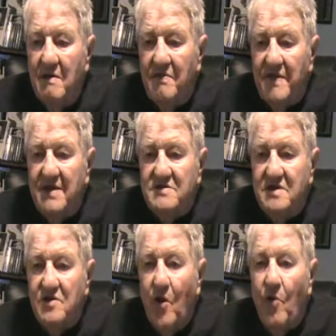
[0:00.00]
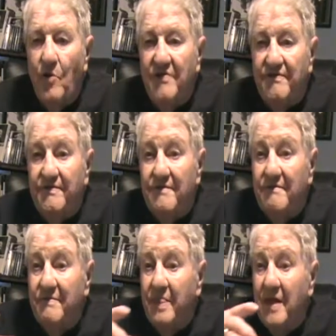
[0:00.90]
things that go with
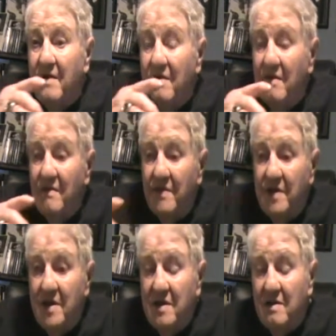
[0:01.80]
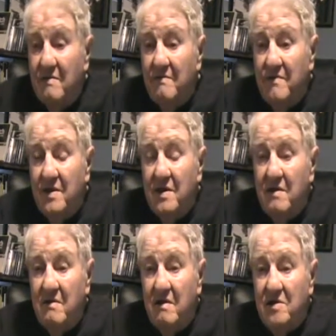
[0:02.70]
the
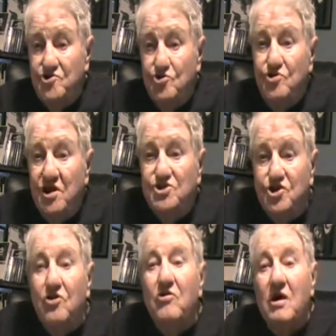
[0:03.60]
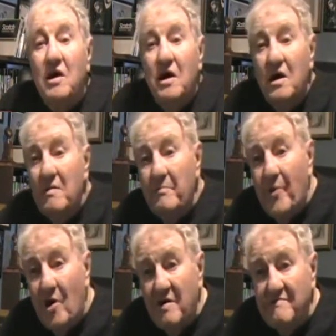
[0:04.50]
judicial
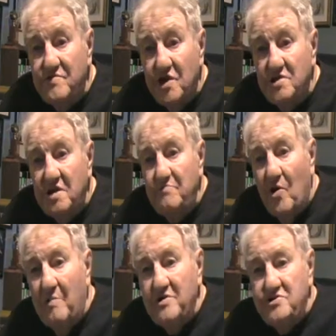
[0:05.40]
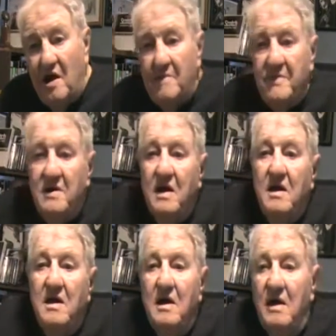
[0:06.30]
part of judging barbershop,
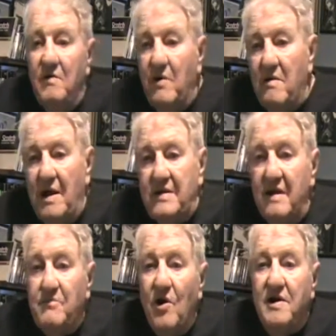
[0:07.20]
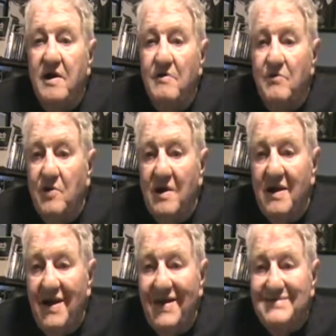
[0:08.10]
he went like that. Marquee would win
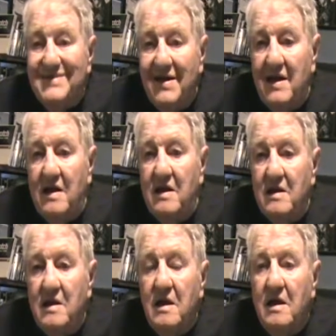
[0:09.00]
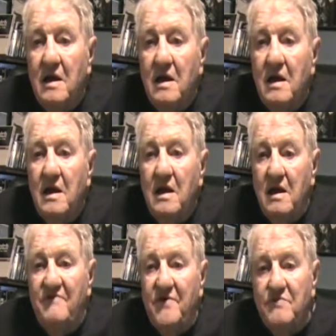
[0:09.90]
it hands down.
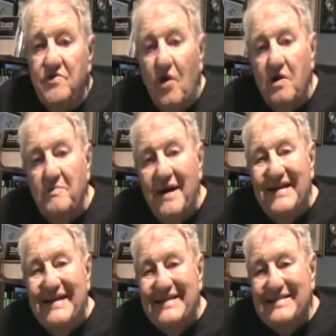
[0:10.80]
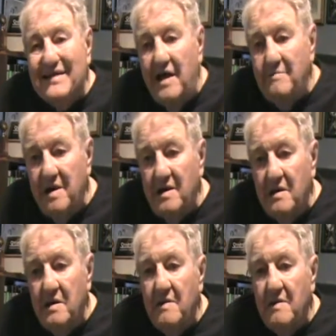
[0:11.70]
If you talk about excitement,